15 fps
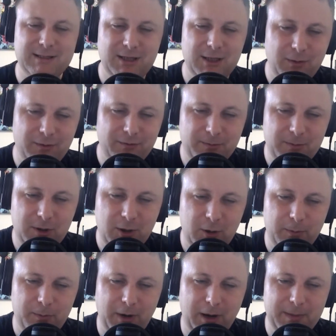another one from
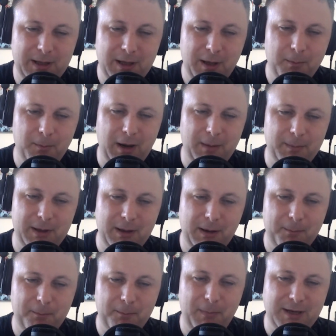you might be
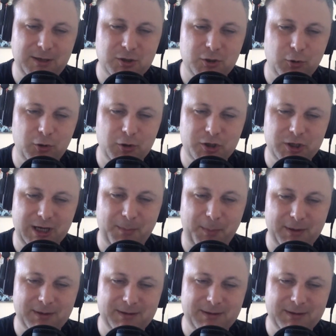mentorship.